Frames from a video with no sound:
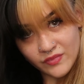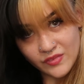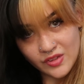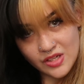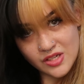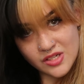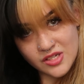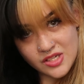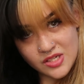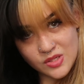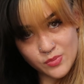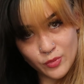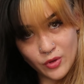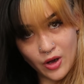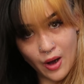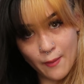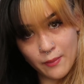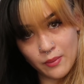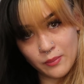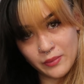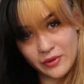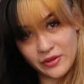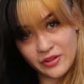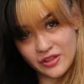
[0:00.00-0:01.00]
This is
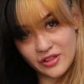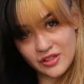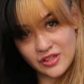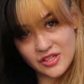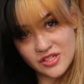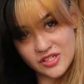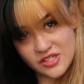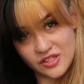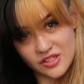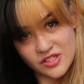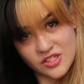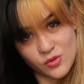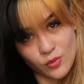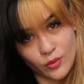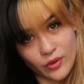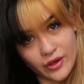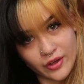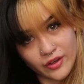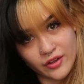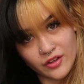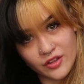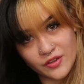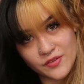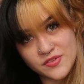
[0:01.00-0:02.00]
probably the easiest one I
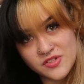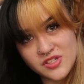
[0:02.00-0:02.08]
could have